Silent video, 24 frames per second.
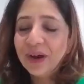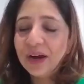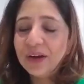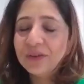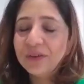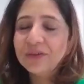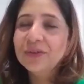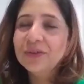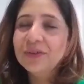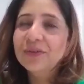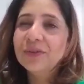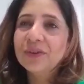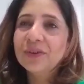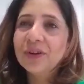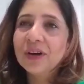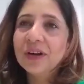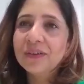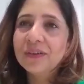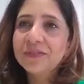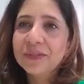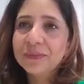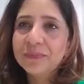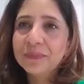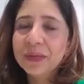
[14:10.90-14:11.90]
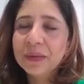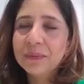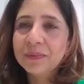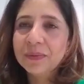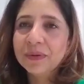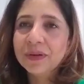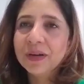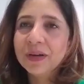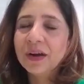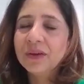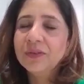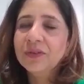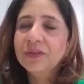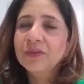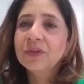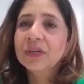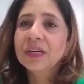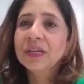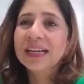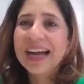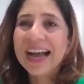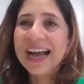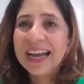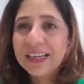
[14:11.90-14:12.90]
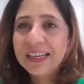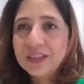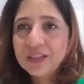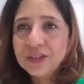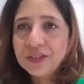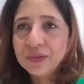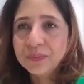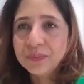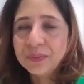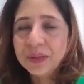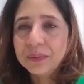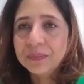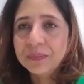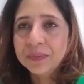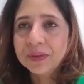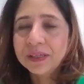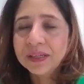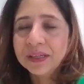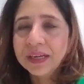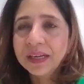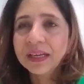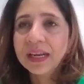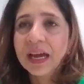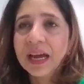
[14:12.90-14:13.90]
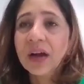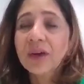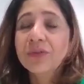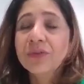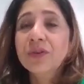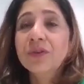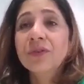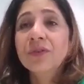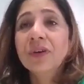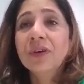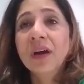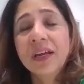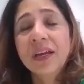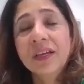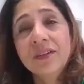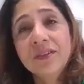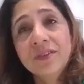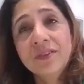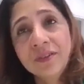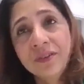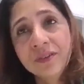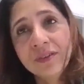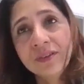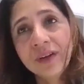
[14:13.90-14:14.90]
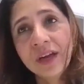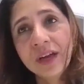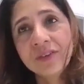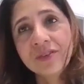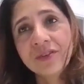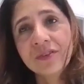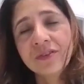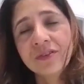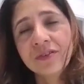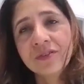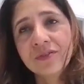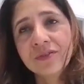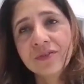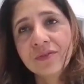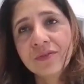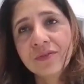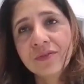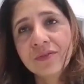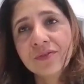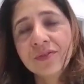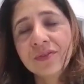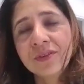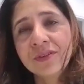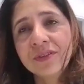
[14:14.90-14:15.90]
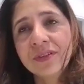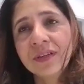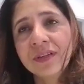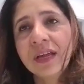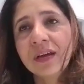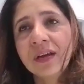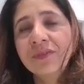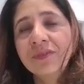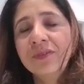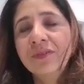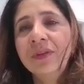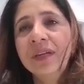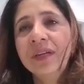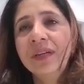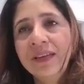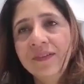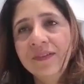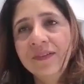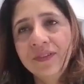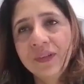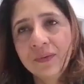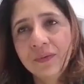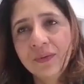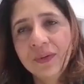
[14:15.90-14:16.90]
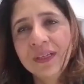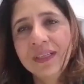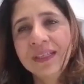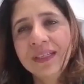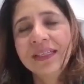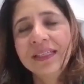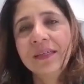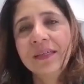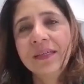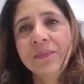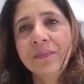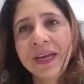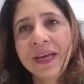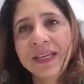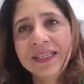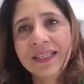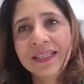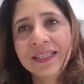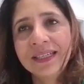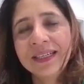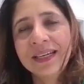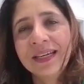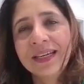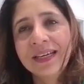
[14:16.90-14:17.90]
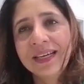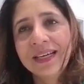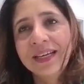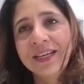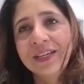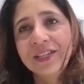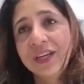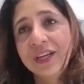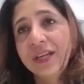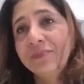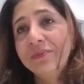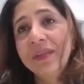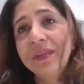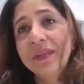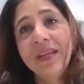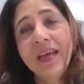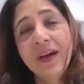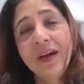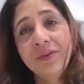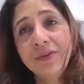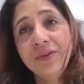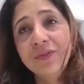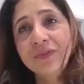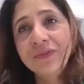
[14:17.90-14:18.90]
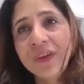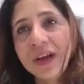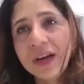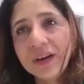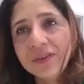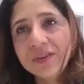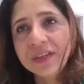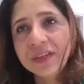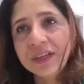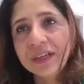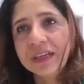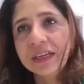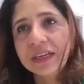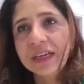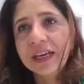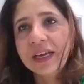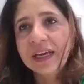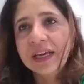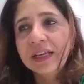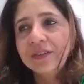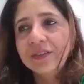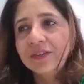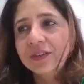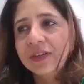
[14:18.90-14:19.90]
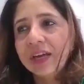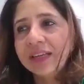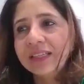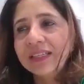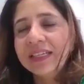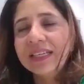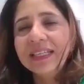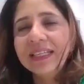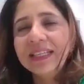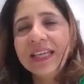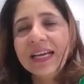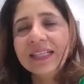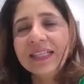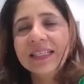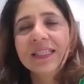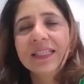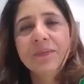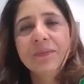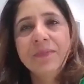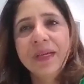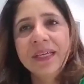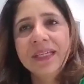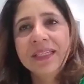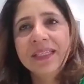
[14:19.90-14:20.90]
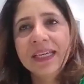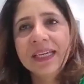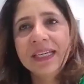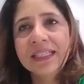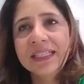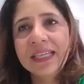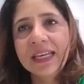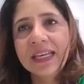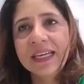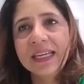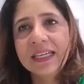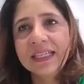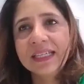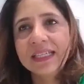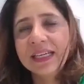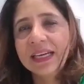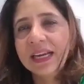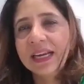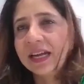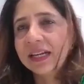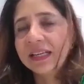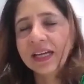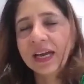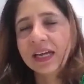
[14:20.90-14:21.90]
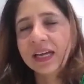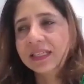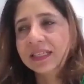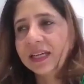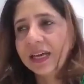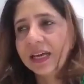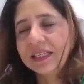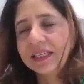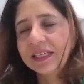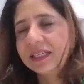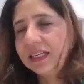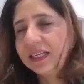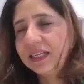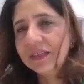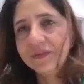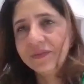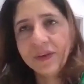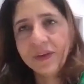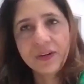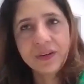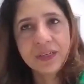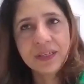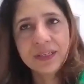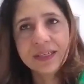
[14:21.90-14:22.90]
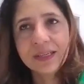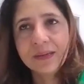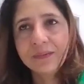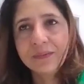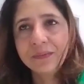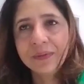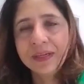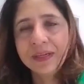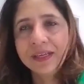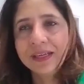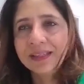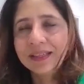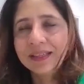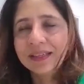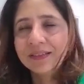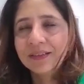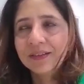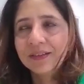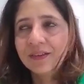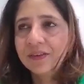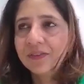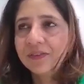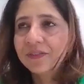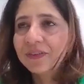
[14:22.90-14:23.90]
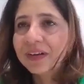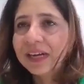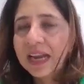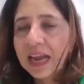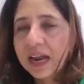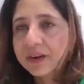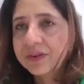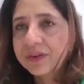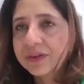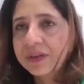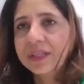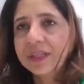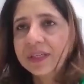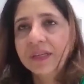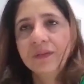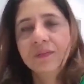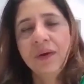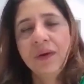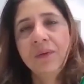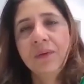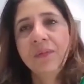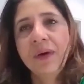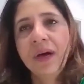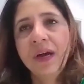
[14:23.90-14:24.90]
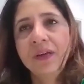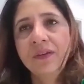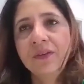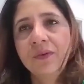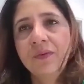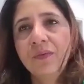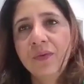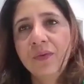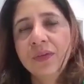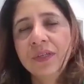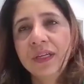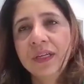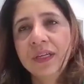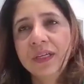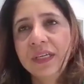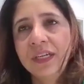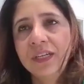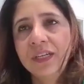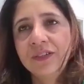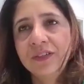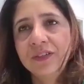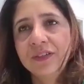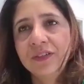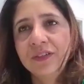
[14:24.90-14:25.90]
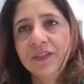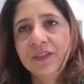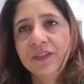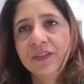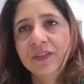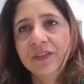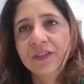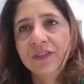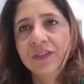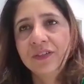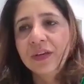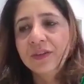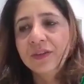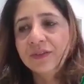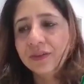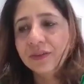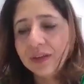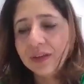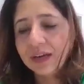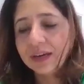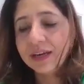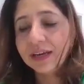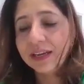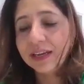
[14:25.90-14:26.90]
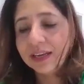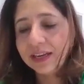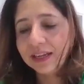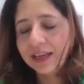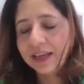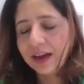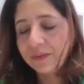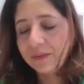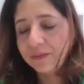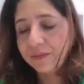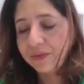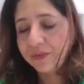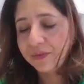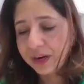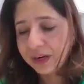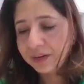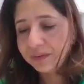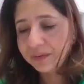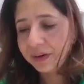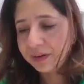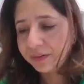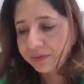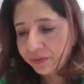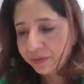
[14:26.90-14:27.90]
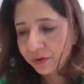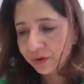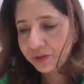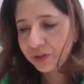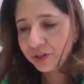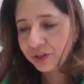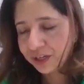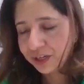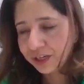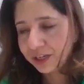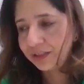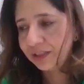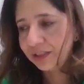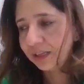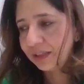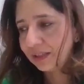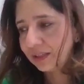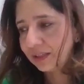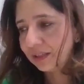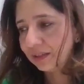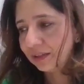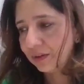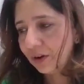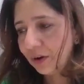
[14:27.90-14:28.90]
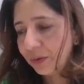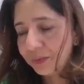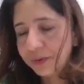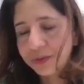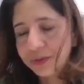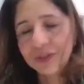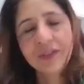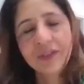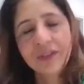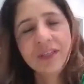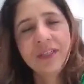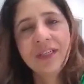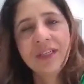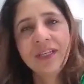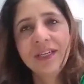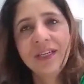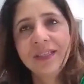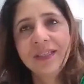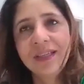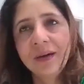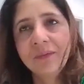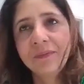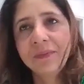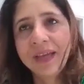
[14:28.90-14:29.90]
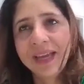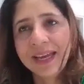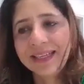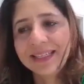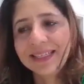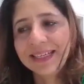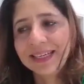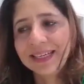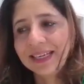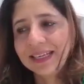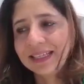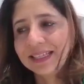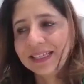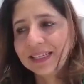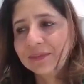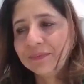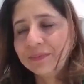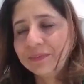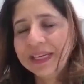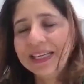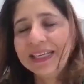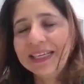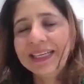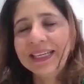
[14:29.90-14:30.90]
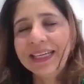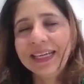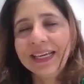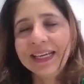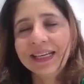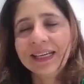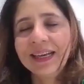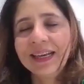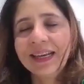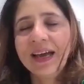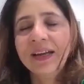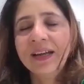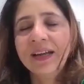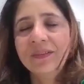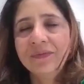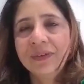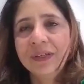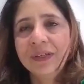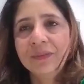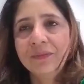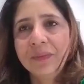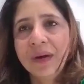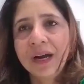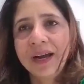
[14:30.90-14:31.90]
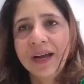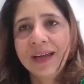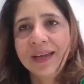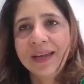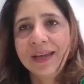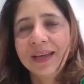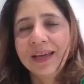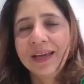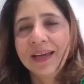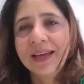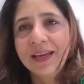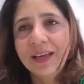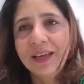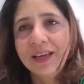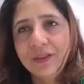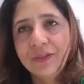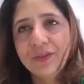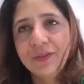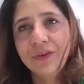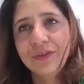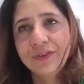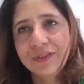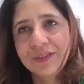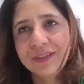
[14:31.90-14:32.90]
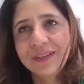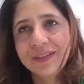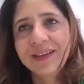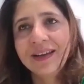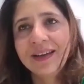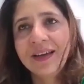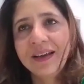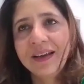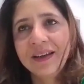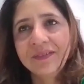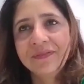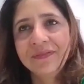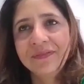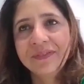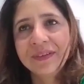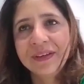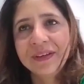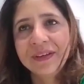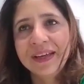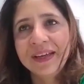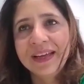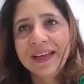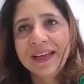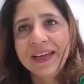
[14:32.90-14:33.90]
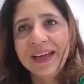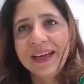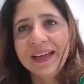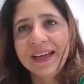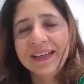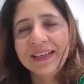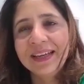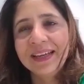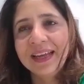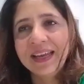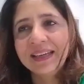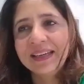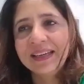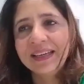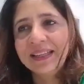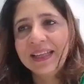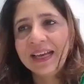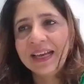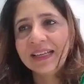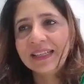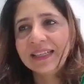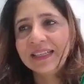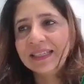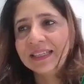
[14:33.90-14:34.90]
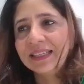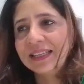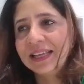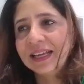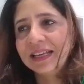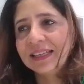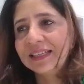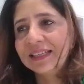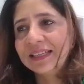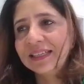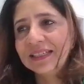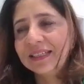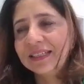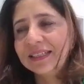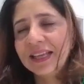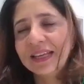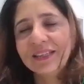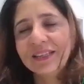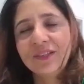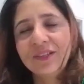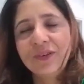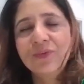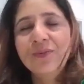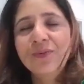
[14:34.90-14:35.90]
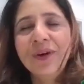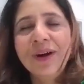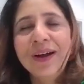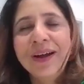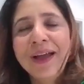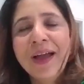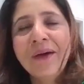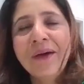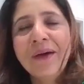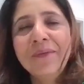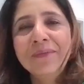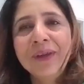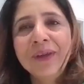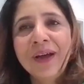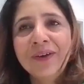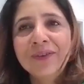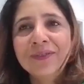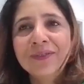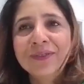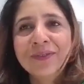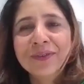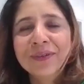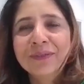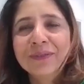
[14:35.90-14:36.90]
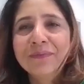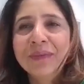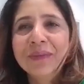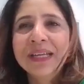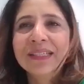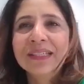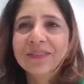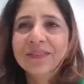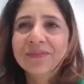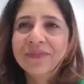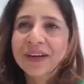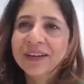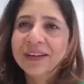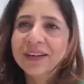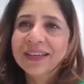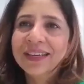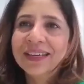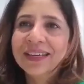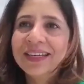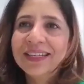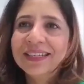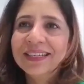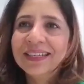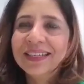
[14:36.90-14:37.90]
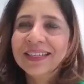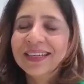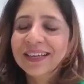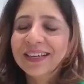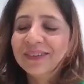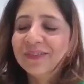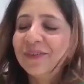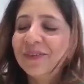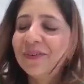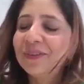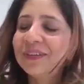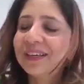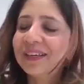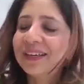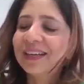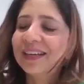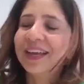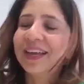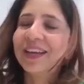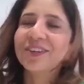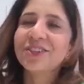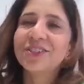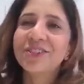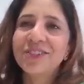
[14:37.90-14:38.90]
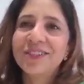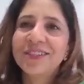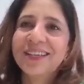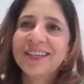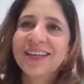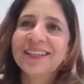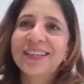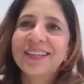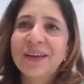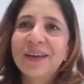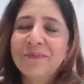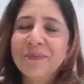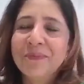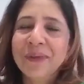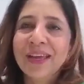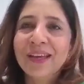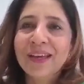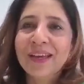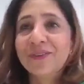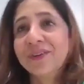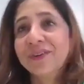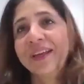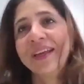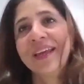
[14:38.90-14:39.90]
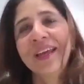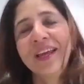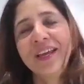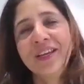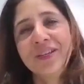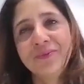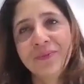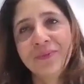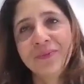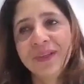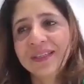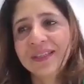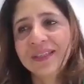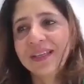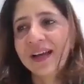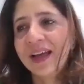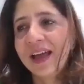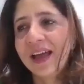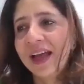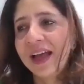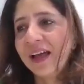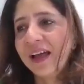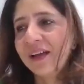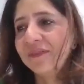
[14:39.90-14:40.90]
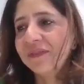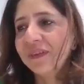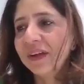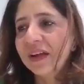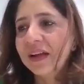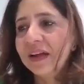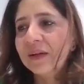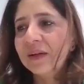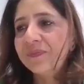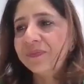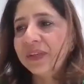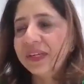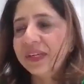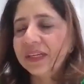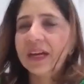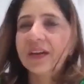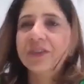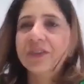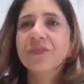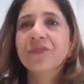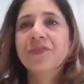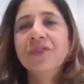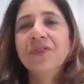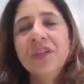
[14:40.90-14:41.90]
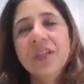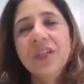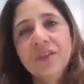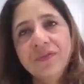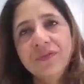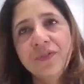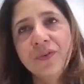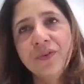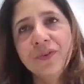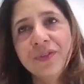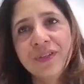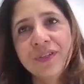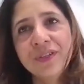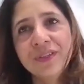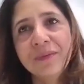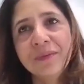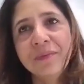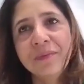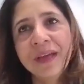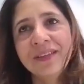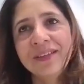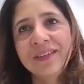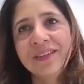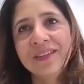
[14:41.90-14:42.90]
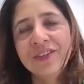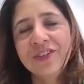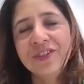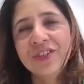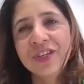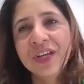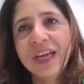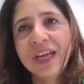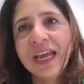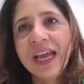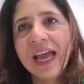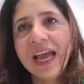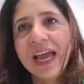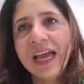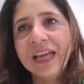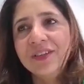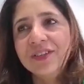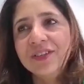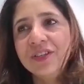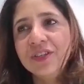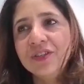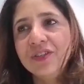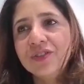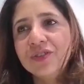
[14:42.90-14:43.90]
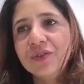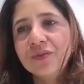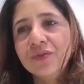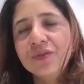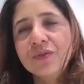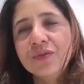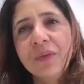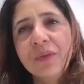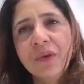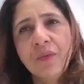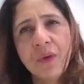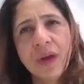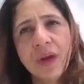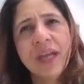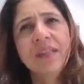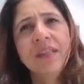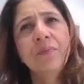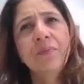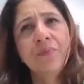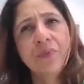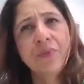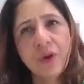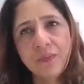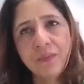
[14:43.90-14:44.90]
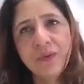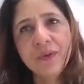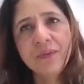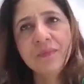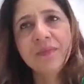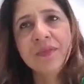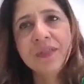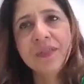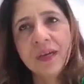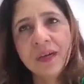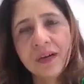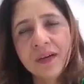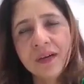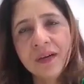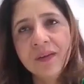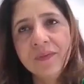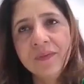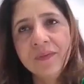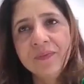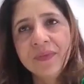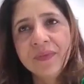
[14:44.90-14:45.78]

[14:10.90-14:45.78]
how you look after people, how you are kind to people, and how you're kind to your natural resources, and how you leave the world in a better shape than how you found it. So I think that's the basic tenet, and I see it very simply, and there's a lot of clarity in my mind of what I need to do. So luckily, I'm very, very fortunate that the opportunities I'm getting is completely in line with my ethos in life. and that's who I am now. So it makes it very easy, and all the connections that I make or engagements I have, that kind of reinforces the message and just shows me where the problems are,